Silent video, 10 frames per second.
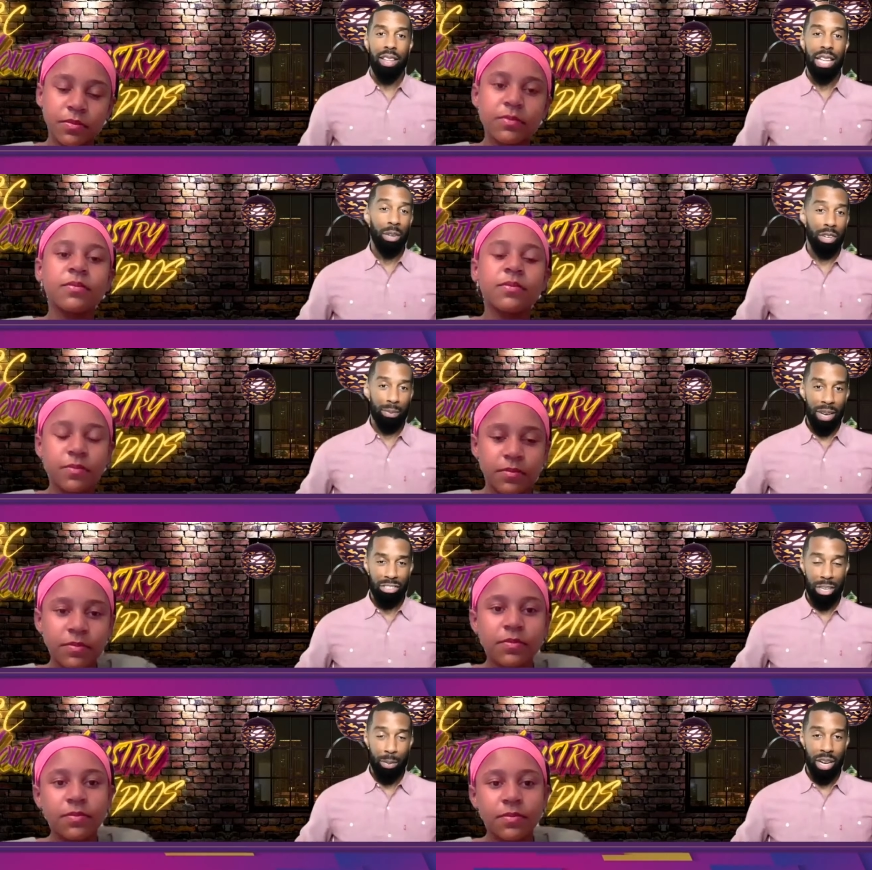Speaker 1: The Lord is
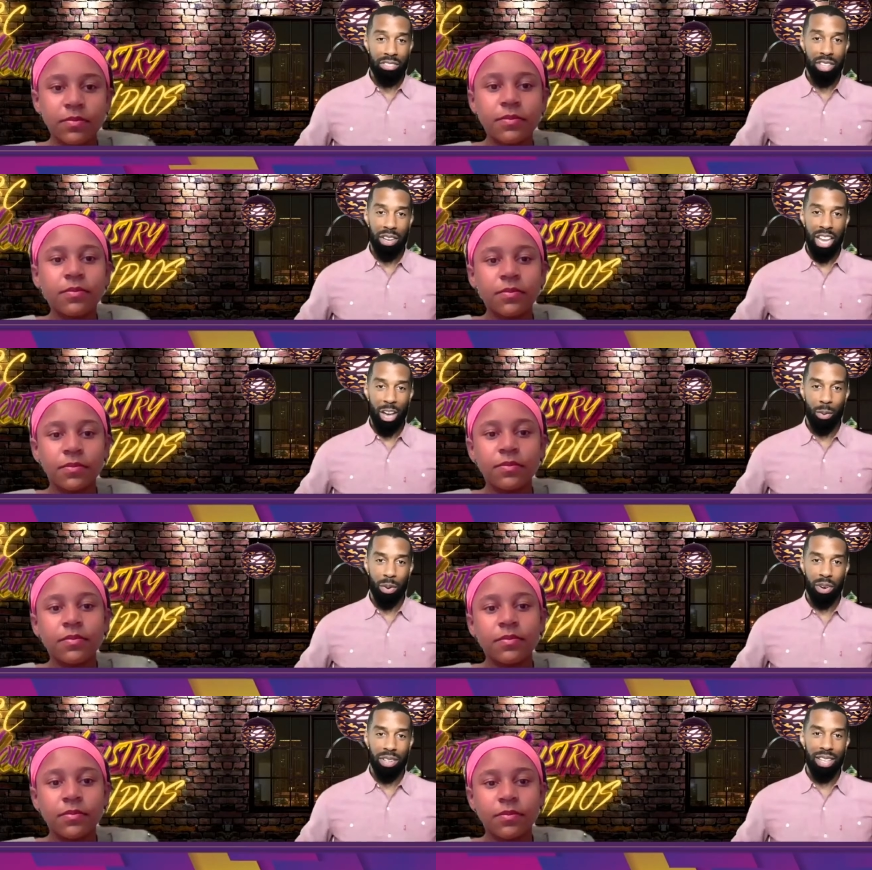my shepherd, I shall not
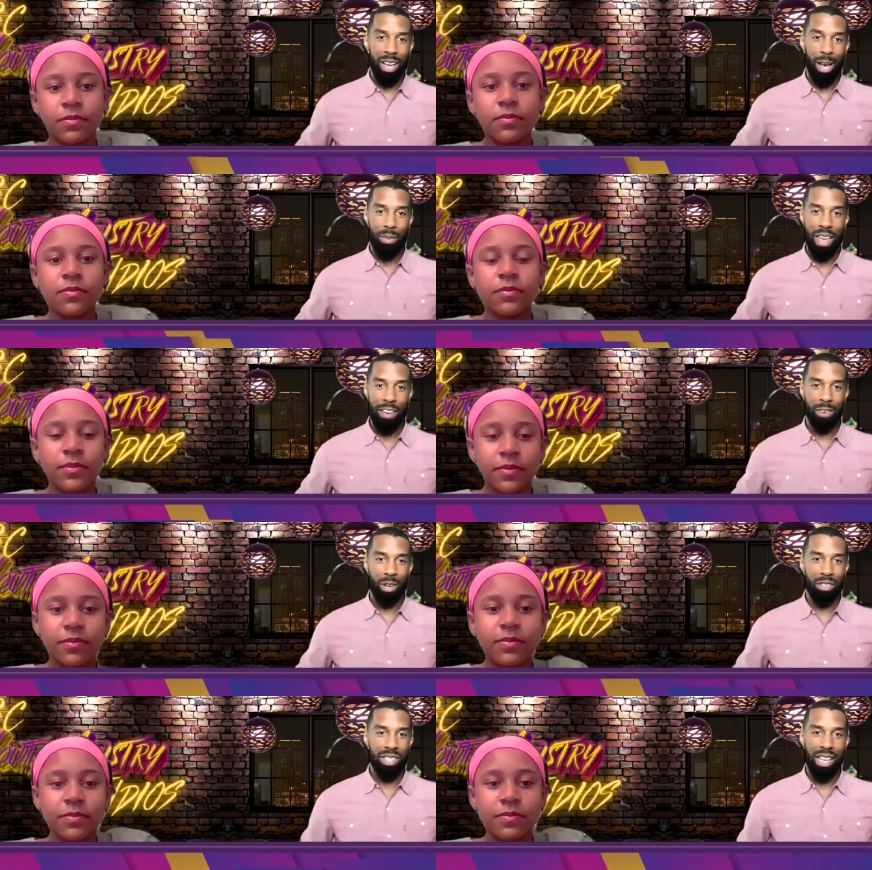want. Um, that
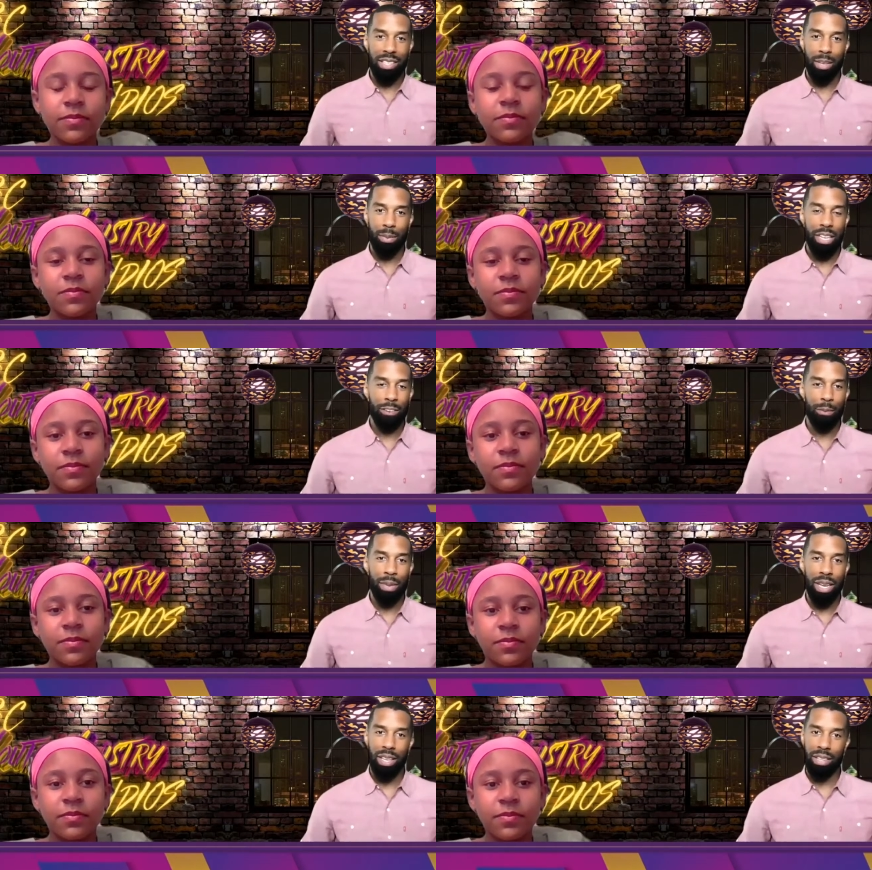verse just has so many
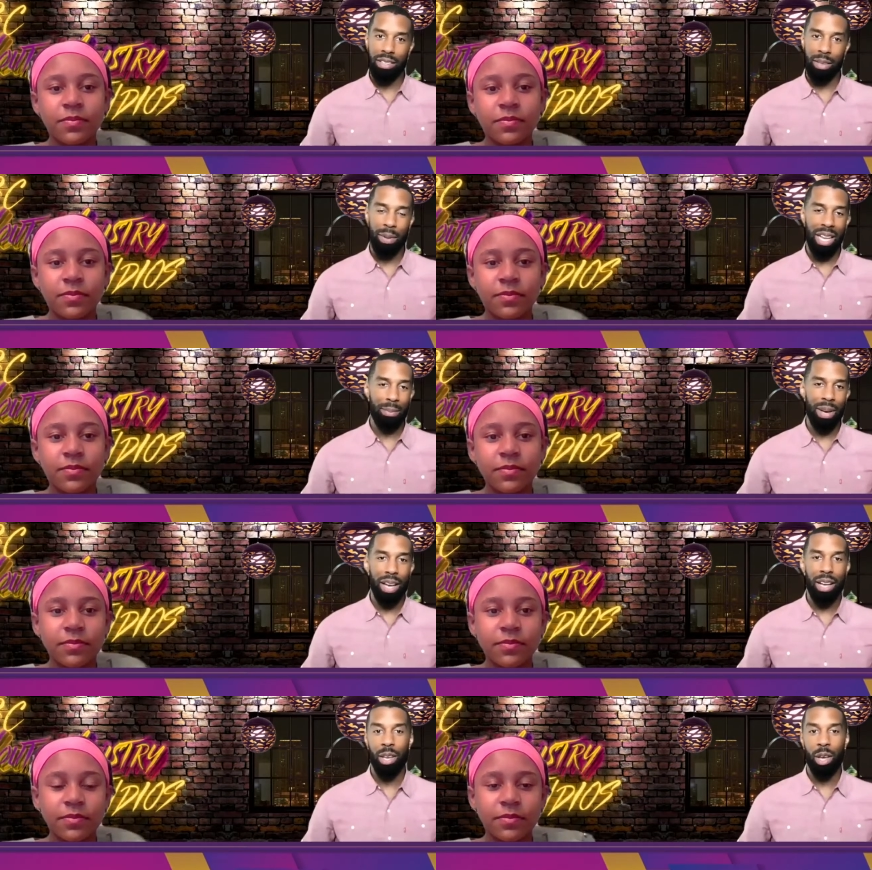different meanings depending
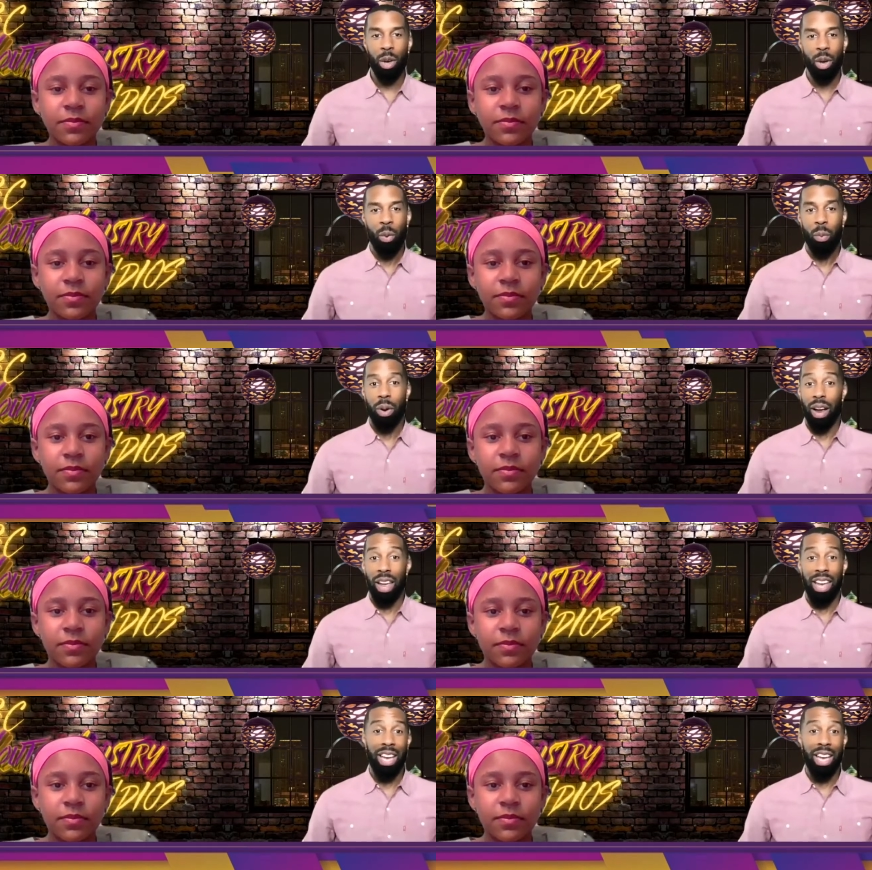upon where I